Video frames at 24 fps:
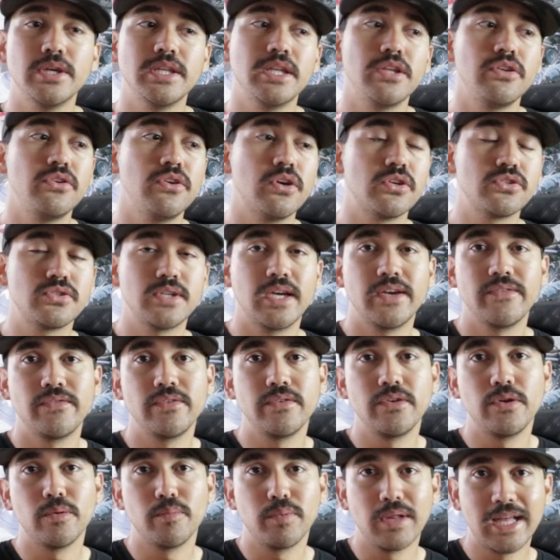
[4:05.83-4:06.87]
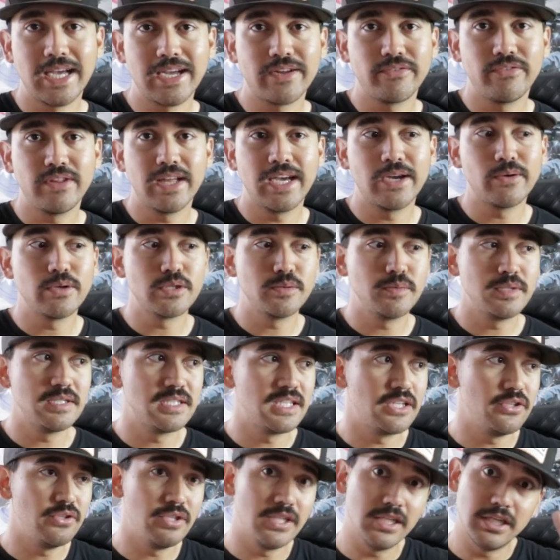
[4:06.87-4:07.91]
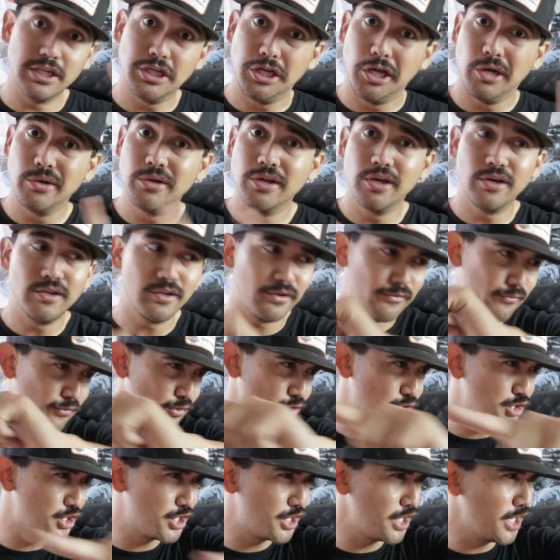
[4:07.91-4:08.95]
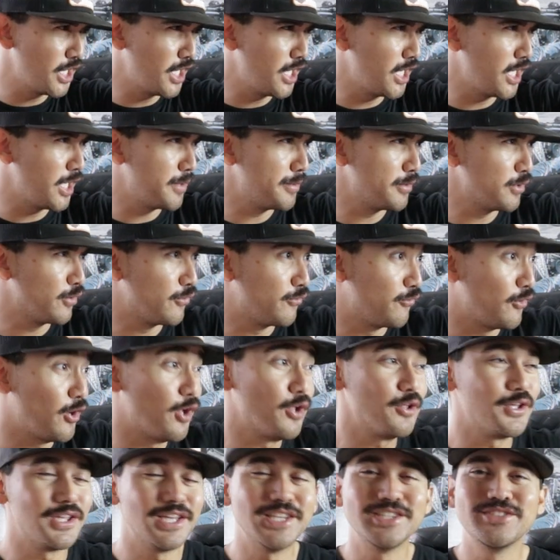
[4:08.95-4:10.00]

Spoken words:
And then you also have your black flag, which means that you did a no-no, that for shame, they'll follow you.